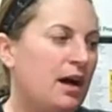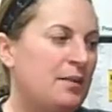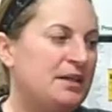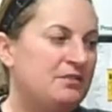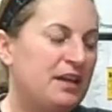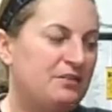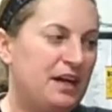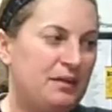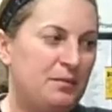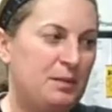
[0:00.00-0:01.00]
I did find
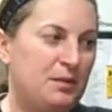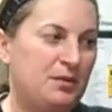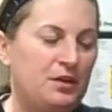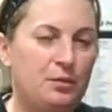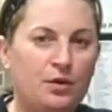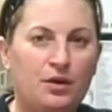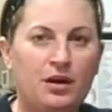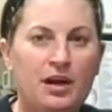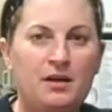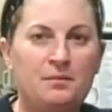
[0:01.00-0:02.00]
5 people that
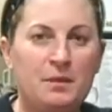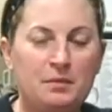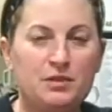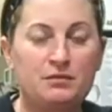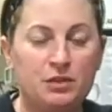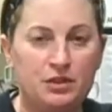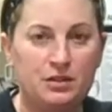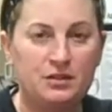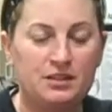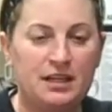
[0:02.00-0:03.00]
were members of
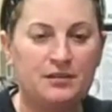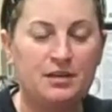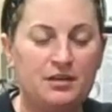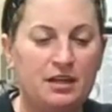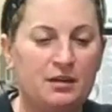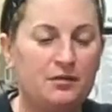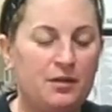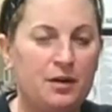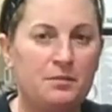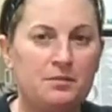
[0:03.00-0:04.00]
unions, everything
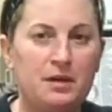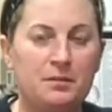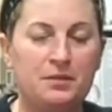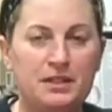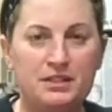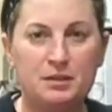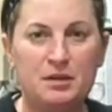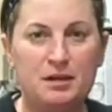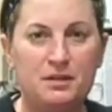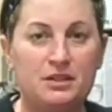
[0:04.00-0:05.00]
from a police
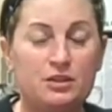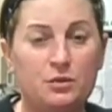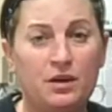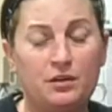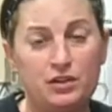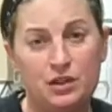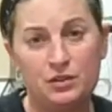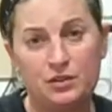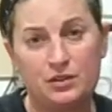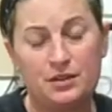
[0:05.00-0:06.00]
department to other
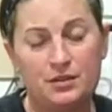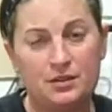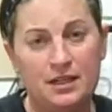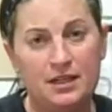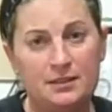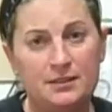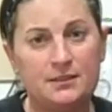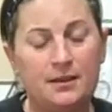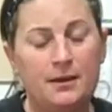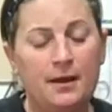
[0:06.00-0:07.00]
shelters in other
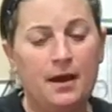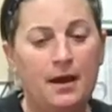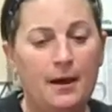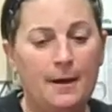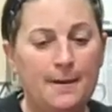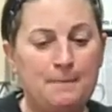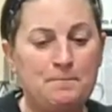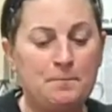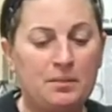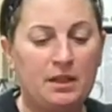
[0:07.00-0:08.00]
states
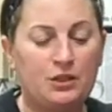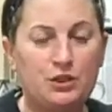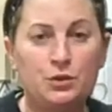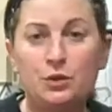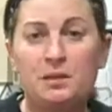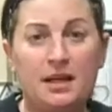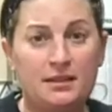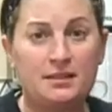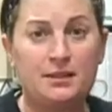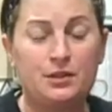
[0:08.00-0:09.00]
to
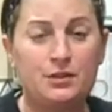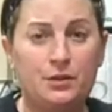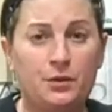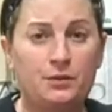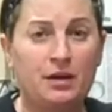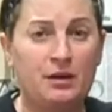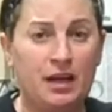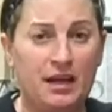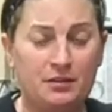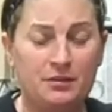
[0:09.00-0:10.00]
UPS. So
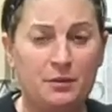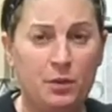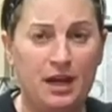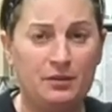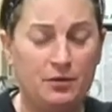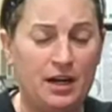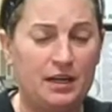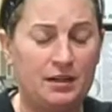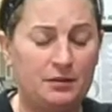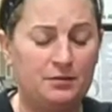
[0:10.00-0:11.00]
kind of the wide
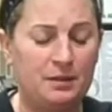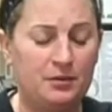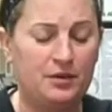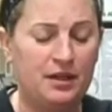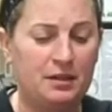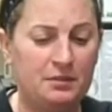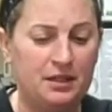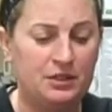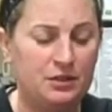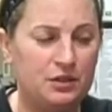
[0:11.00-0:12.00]
variety of people that had
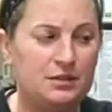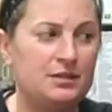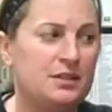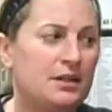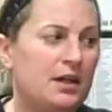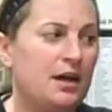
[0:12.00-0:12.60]
been in unions.